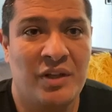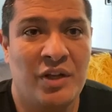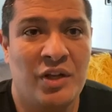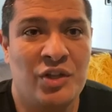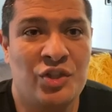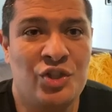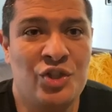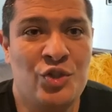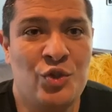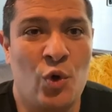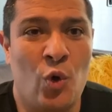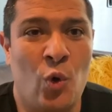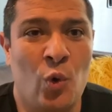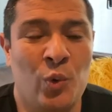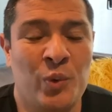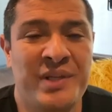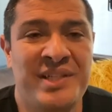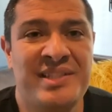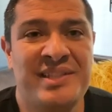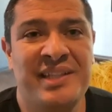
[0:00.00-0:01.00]
she's
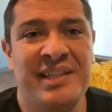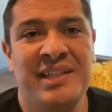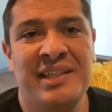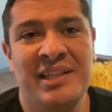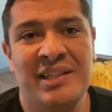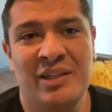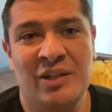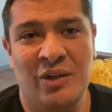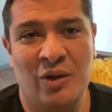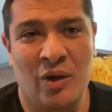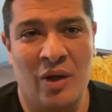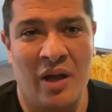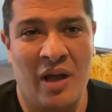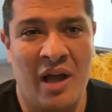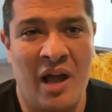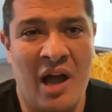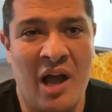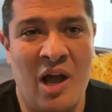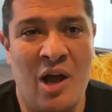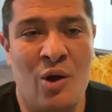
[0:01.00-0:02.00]
always thinking
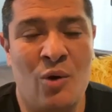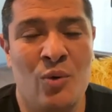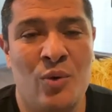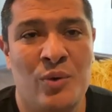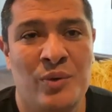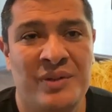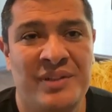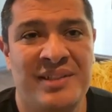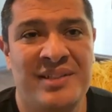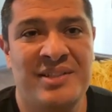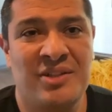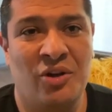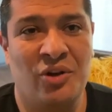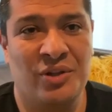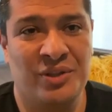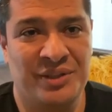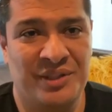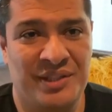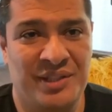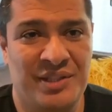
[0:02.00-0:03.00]
how this
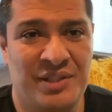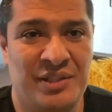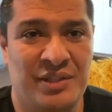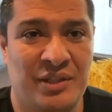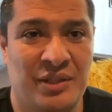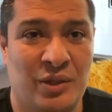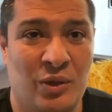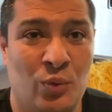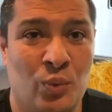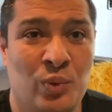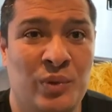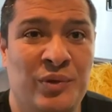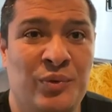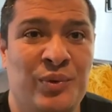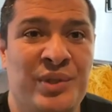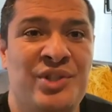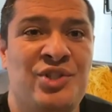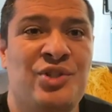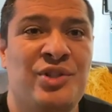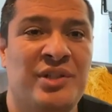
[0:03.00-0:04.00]
artist will
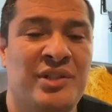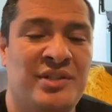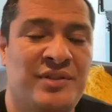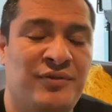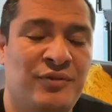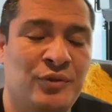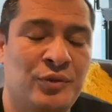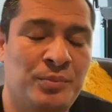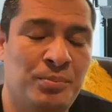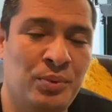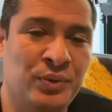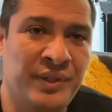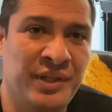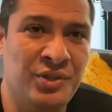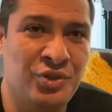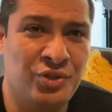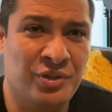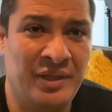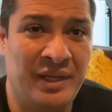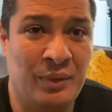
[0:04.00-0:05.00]
reach his full
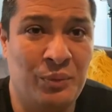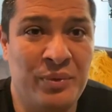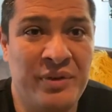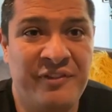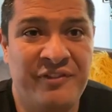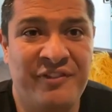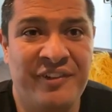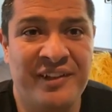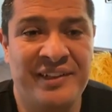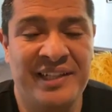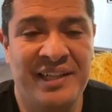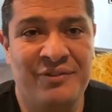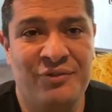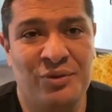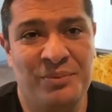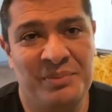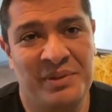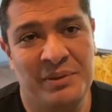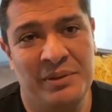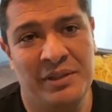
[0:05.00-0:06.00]
potential. And we felt that
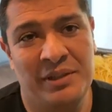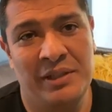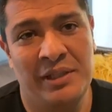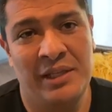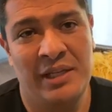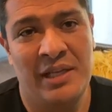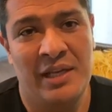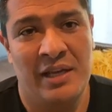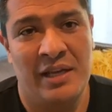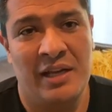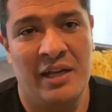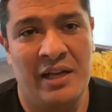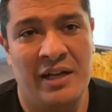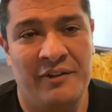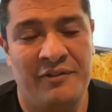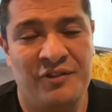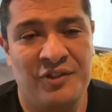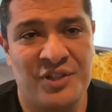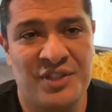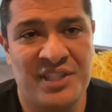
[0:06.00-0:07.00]
from the
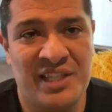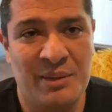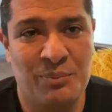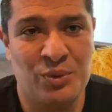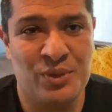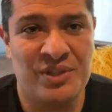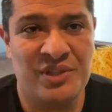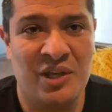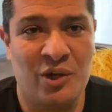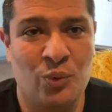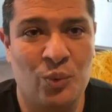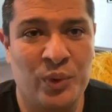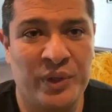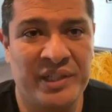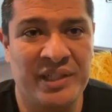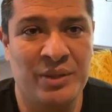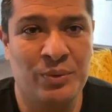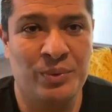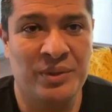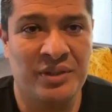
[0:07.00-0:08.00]
first time we started
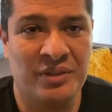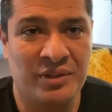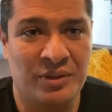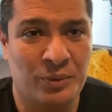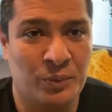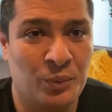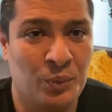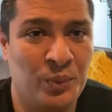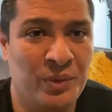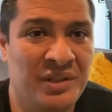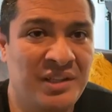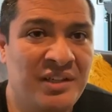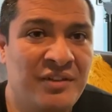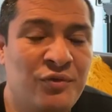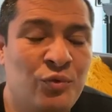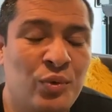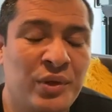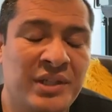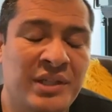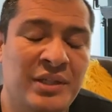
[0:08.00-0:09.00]
working with her. We
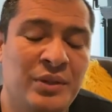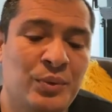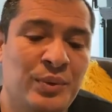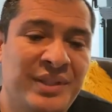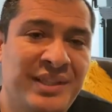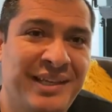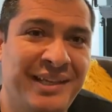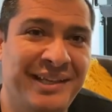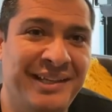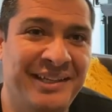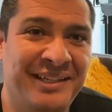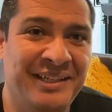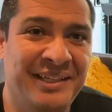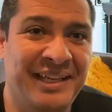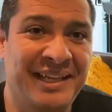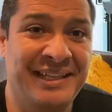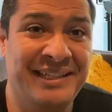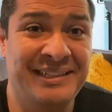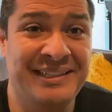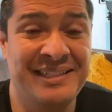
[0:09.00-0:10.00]
love working with Katie,
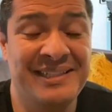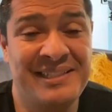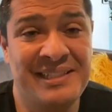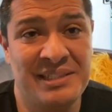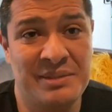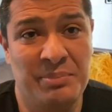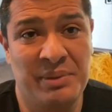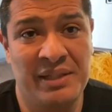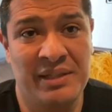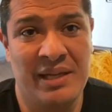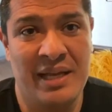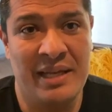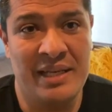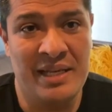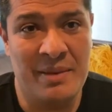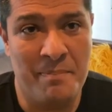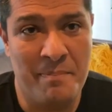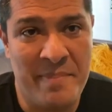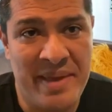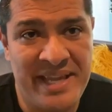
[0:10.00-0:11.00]
and this has been an
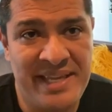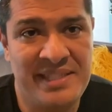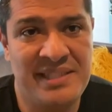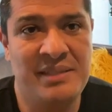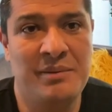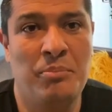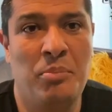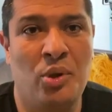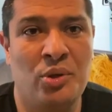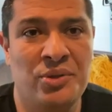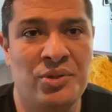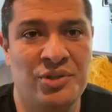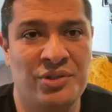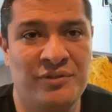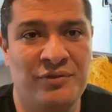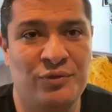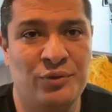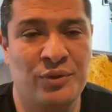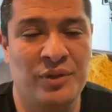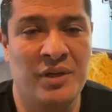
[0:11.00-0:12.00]
amazing partnership
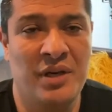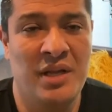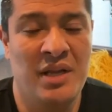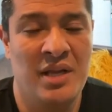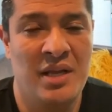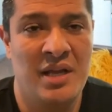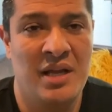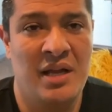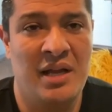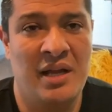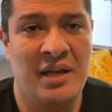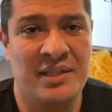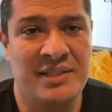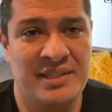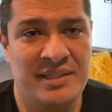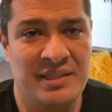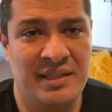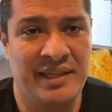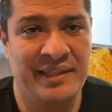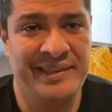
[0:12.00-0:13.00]
for
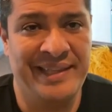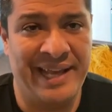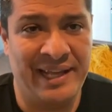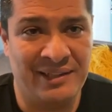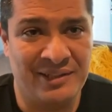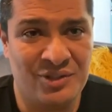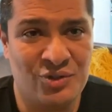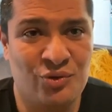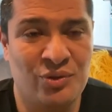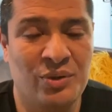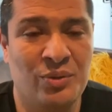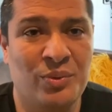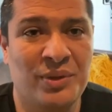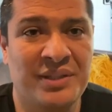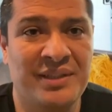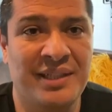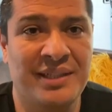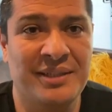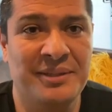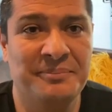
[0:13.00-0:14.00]
us at Dallas String
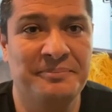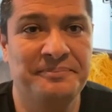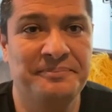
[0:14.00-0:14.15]
Quartet.